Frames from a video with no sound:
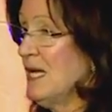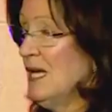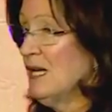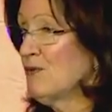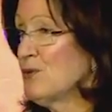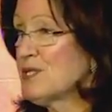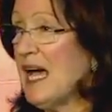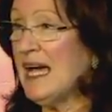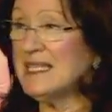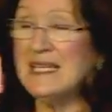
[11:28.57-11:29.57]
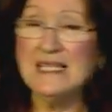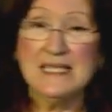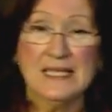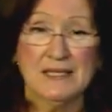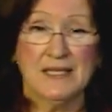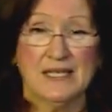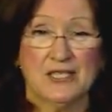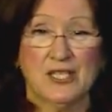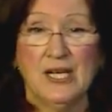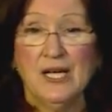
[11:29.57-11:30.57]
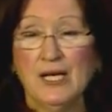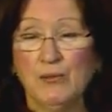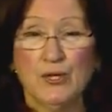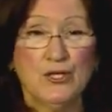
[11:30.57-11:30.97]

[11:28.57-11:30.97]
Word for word: And of course, as he did this, he would